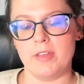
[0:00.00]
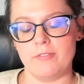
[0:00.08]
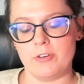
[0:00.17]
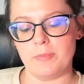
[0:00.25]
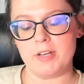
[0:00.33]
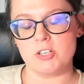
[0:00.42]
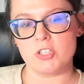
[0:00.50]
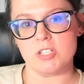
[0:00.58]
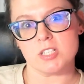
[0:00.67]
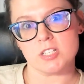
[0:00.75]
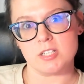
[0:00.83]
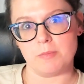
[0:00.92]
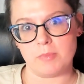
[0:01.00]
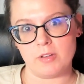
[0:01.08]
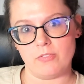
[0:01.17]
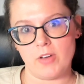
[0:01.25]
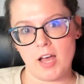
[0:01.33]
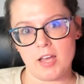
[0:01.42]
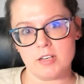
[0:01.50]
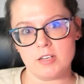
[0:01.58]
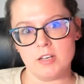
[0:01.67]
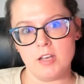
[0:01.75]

the information simplified.